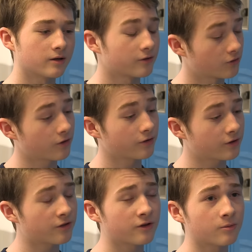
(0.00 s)
as long as it
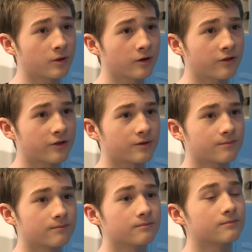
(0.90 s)
doesn't get worse,
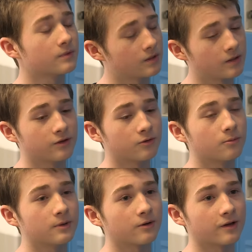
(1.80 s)
I think
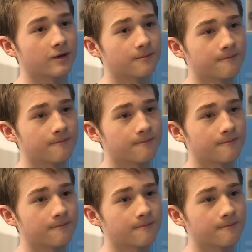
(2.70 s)
we'll be okay. Oh,